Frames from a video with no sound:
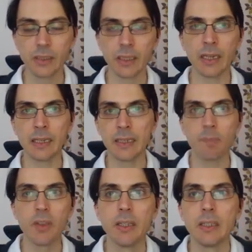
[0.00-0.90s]
Um,
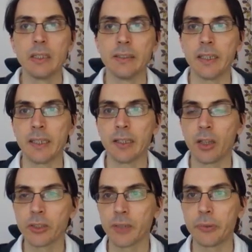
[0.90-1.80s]
there are
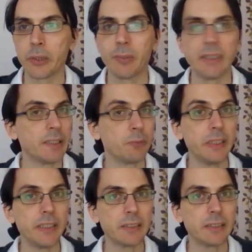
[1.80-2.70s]
lots of recommended
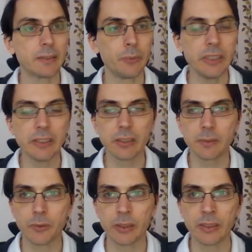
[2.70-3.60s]
reads
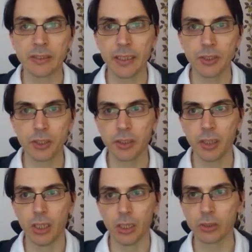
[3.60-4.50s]
for this lecture.
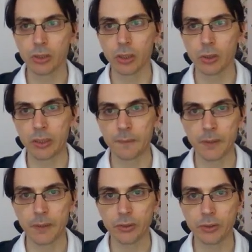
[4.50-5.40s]
So the
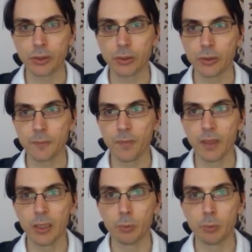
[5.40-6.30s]
first two
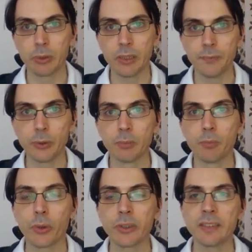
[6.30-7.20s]
will give you
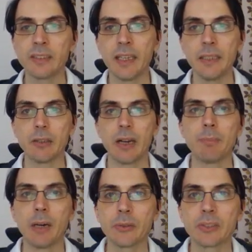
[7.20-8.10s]
more detail
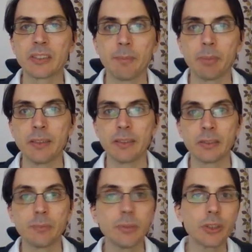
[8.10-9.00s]
about sampling
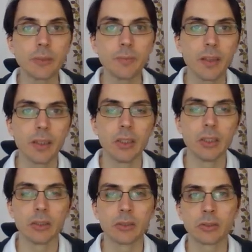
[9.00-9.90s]
distribution.
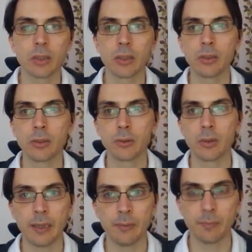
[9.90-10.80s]
So
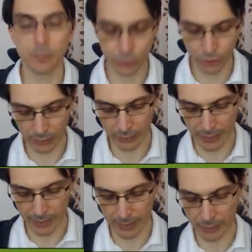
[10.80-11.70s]
I'm,
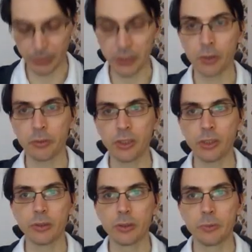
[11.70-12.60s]
uh, I encourage
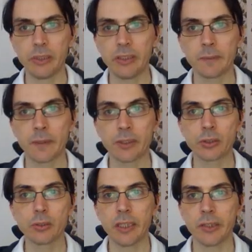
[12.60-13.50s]
you to read these first
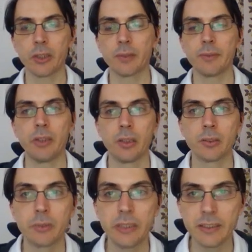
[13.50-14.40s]
two. They are not very long
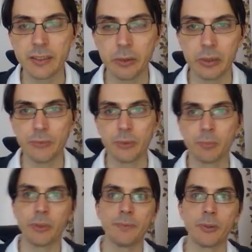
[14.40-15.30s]
reads. They'll give you
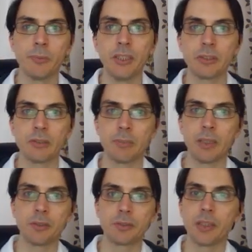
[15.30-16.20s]
more information
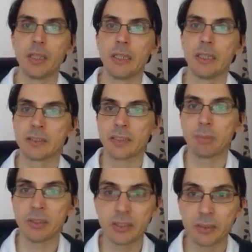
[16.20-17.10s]
about
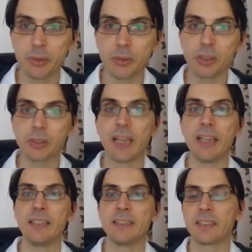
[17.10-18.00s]
sample distribution
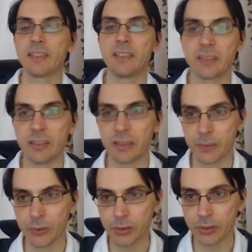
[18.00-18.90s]
and statistic
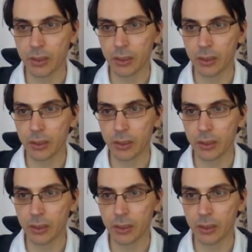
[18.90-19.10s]
intervals.